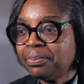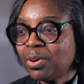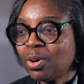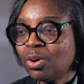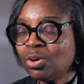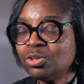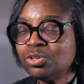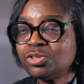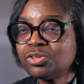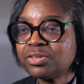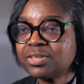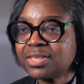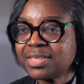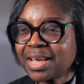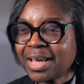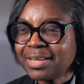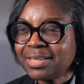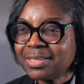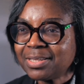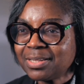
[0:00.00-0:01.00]

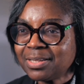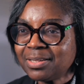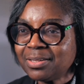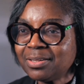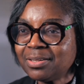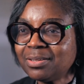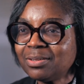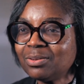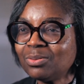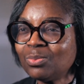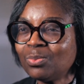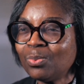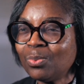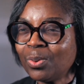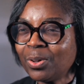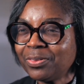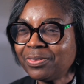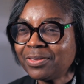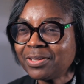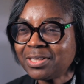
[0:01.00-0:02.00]
understanding
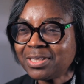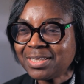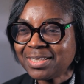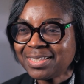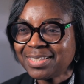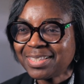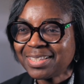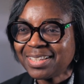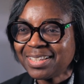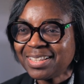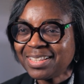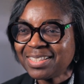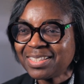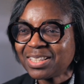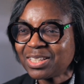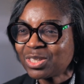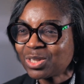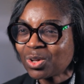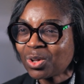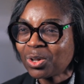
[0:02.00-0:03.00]
what the disease
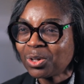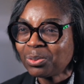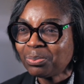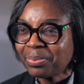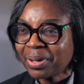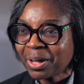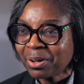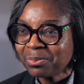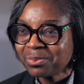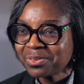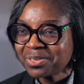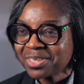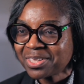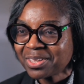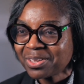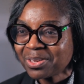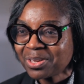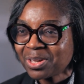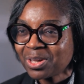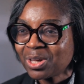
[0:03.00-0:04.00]
is all about.
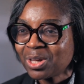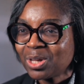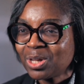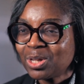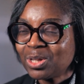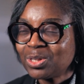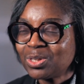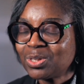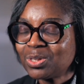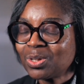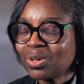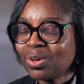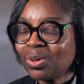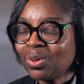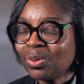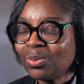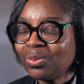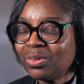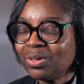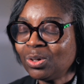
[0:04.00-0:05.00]

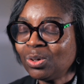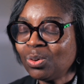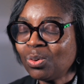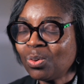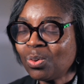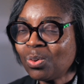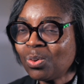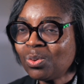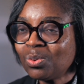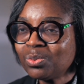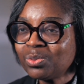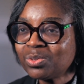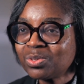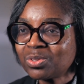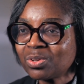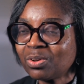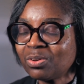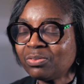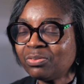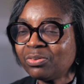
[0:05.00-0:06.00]
So the goals
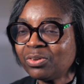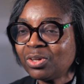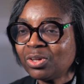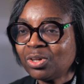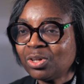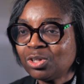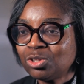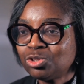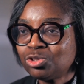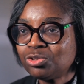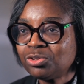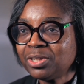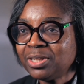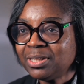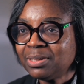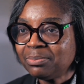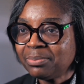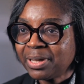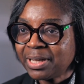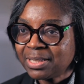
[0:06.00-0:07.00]
of
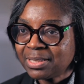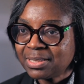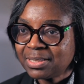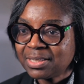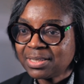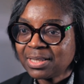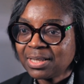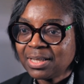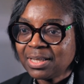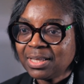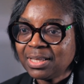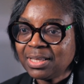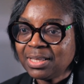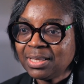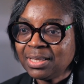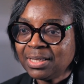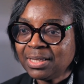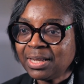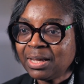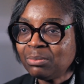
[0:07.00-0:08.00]
treatment
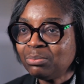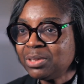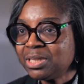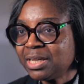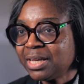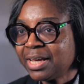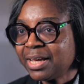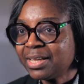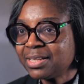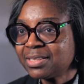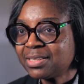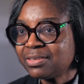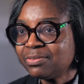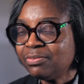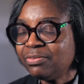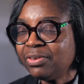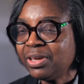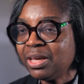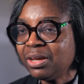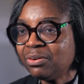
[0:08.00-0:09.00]
in MDS
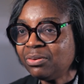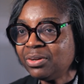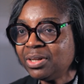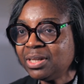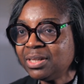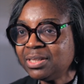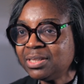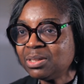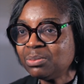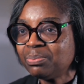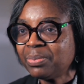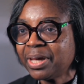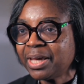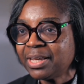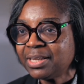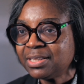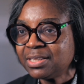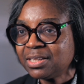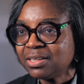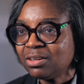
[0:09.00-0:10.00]
vary
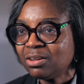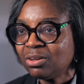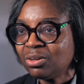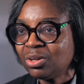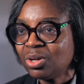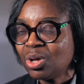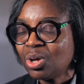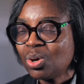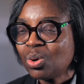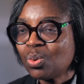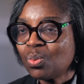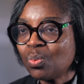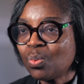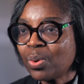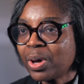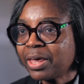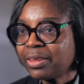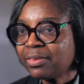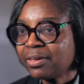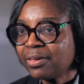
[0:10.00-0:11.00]
depending on
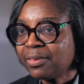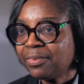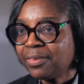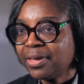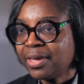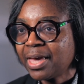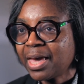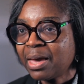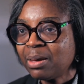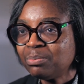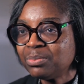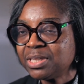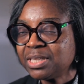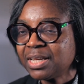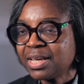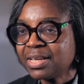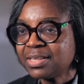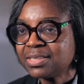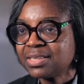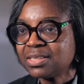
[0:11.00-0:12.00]
whether the
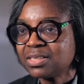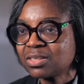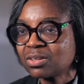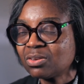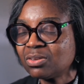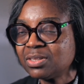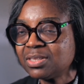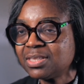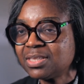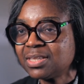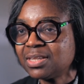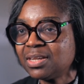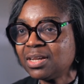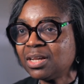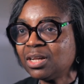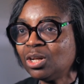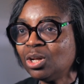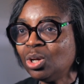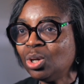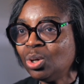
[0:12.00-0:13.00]
MDS is
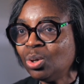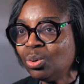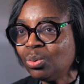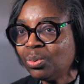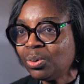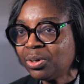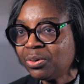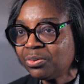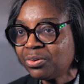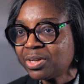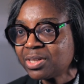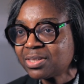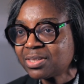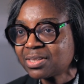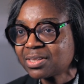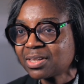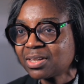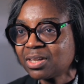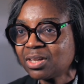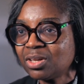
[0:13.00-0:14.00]
considered lower
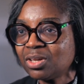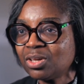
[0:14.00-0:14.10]
risk